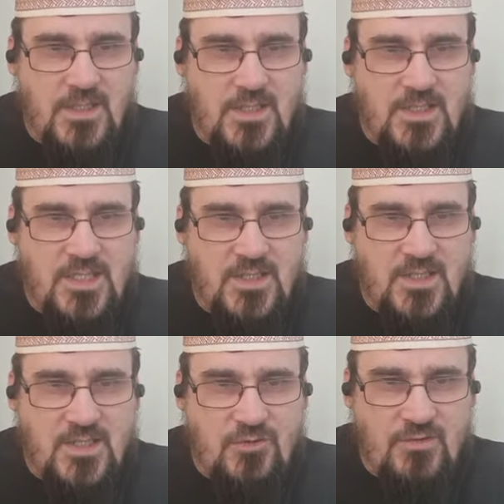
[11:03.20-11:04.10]
Is it the
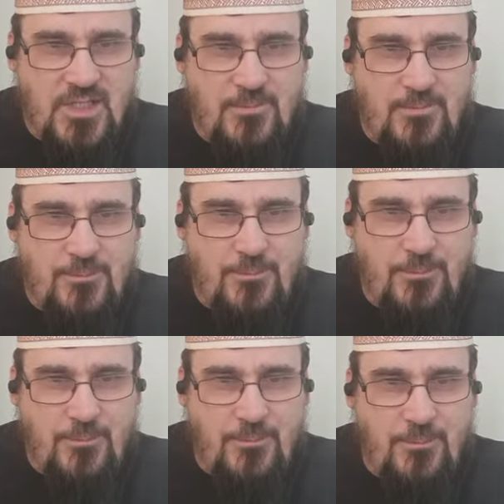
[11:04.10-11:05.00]
screen
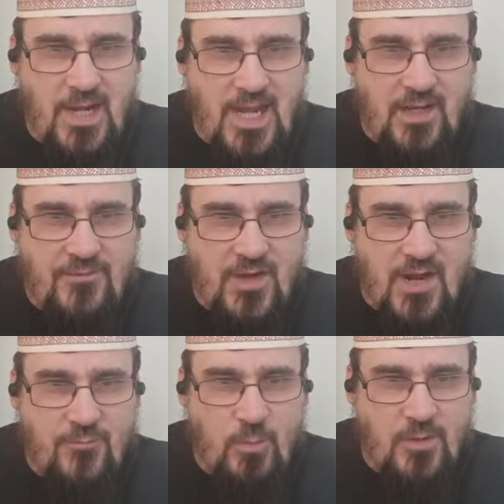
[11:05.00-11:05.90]
blank for
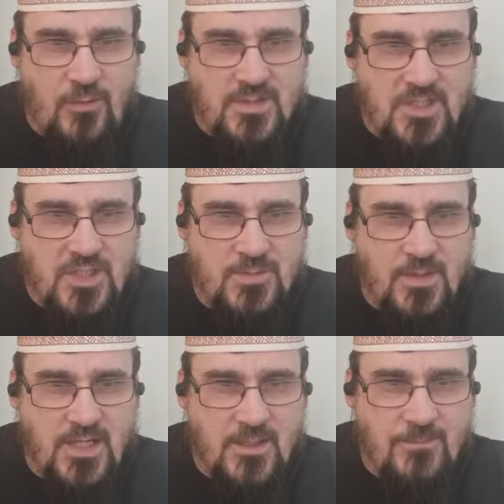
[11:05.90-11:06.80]
everyone, or is it just
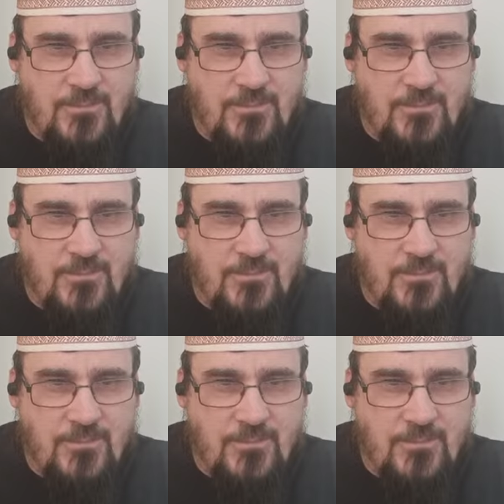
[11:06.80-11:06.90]
me?